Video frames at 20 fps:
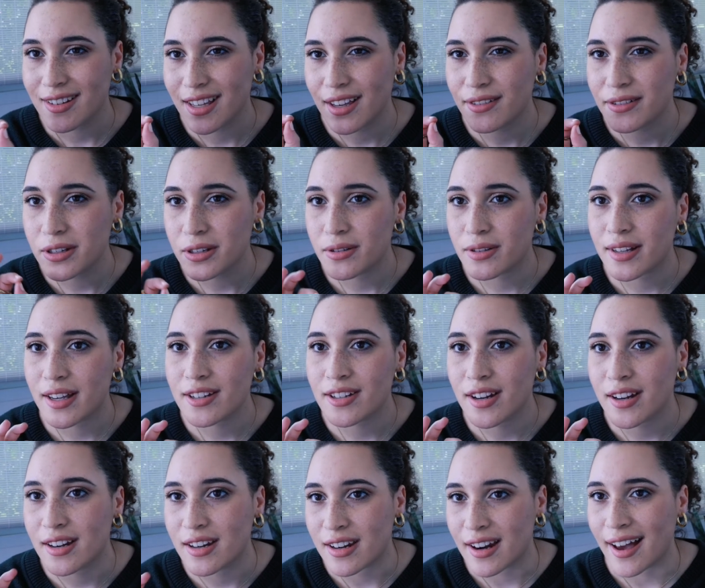just gives you such
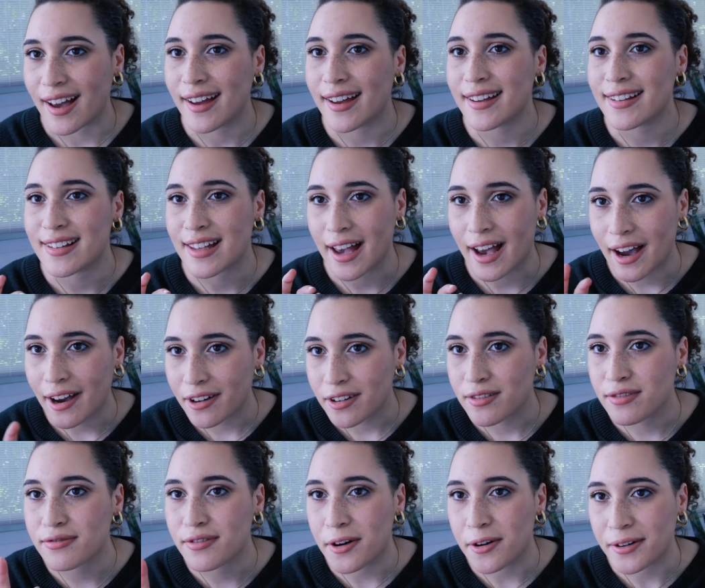a nice out
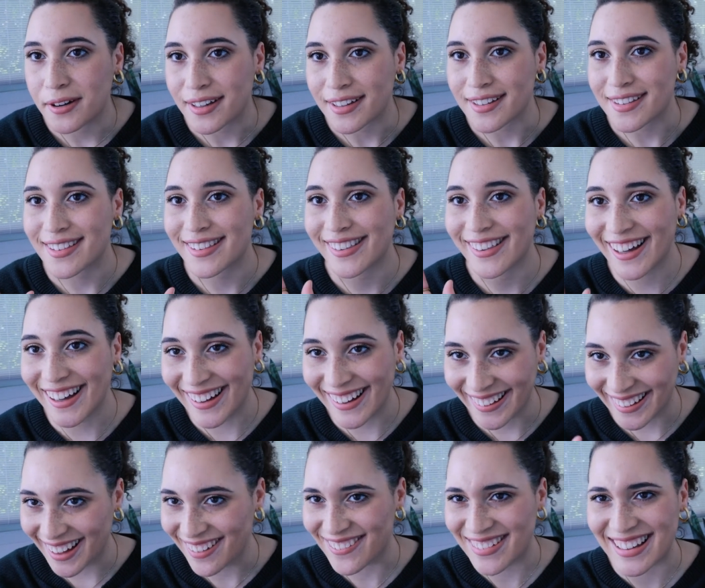of focus
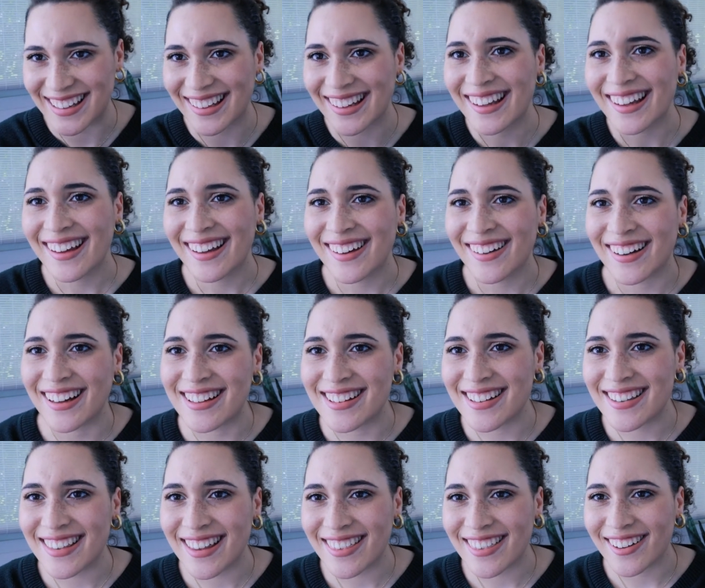look. I mean,
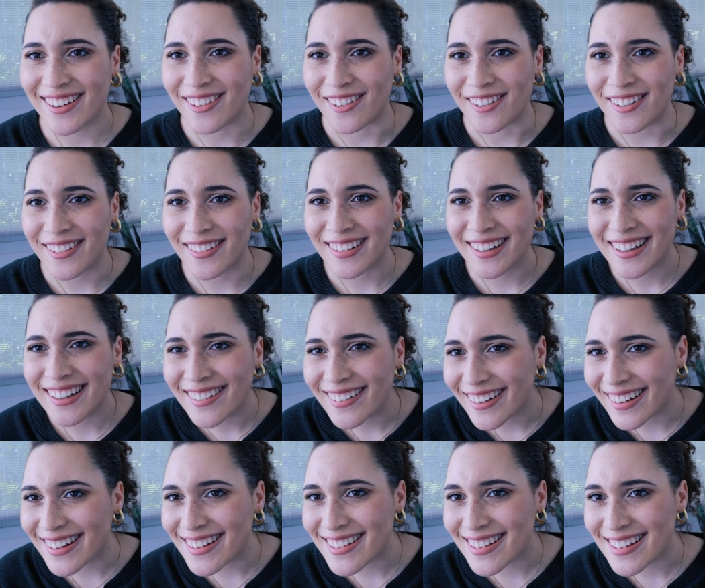isn't that the goal, you know,
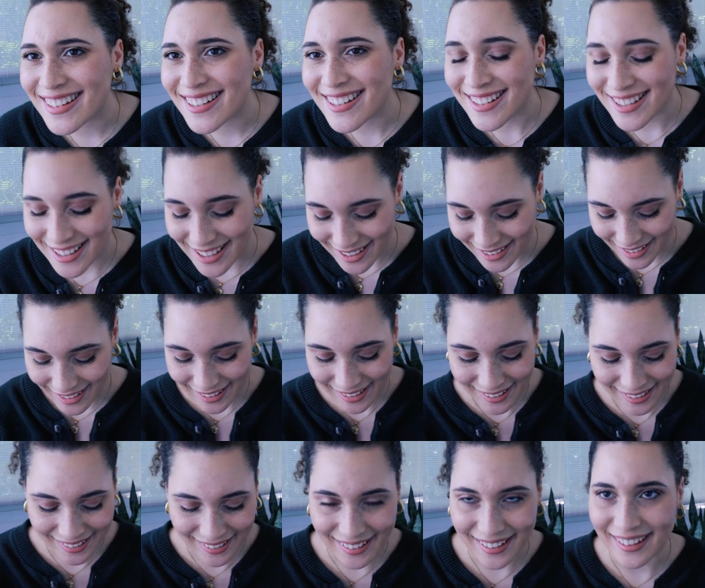honestly, just to
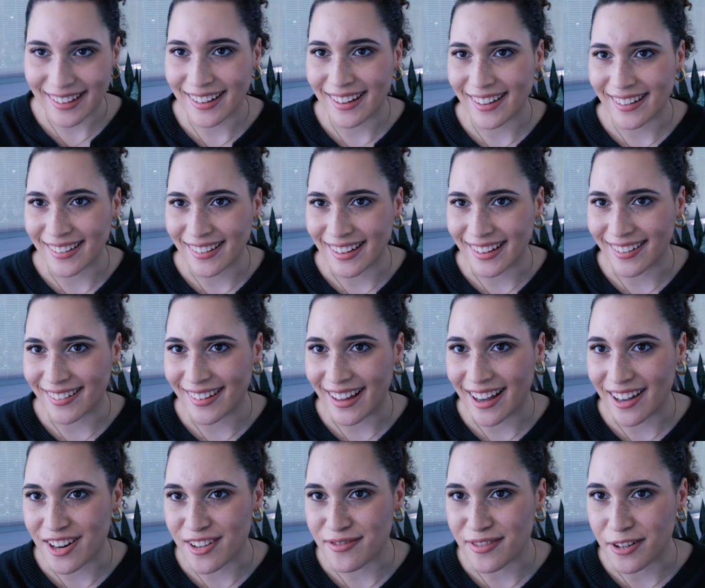look like a little
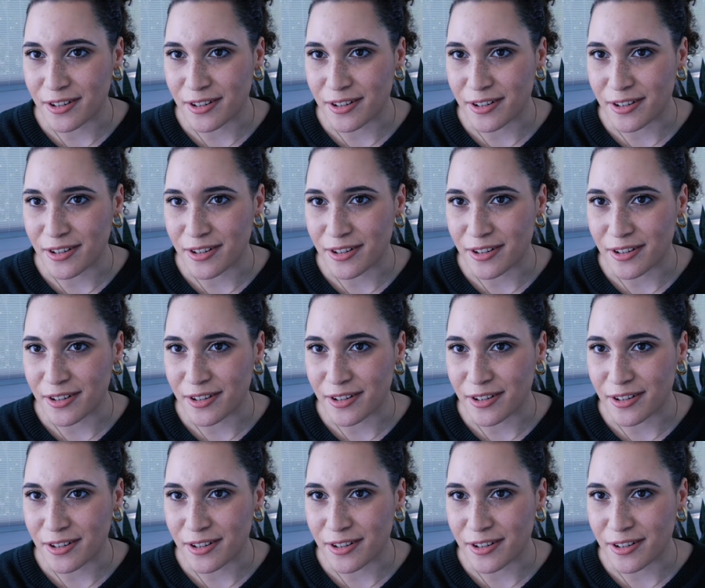out of